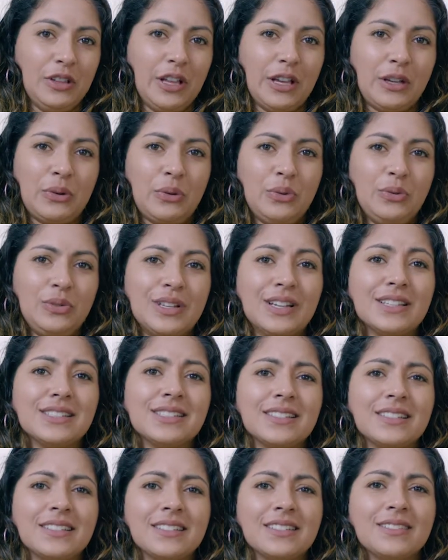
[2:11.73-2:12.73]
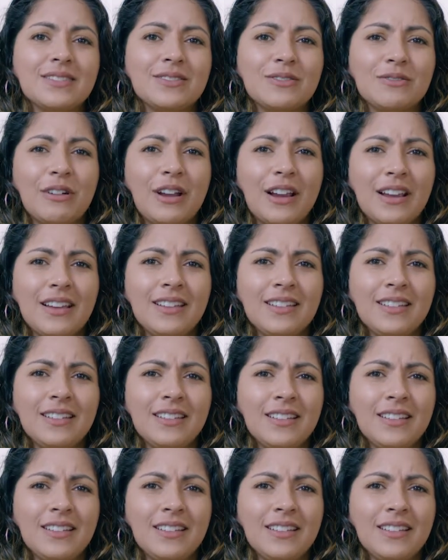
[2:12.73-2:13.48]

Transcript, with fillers: Like, who doesn't, right?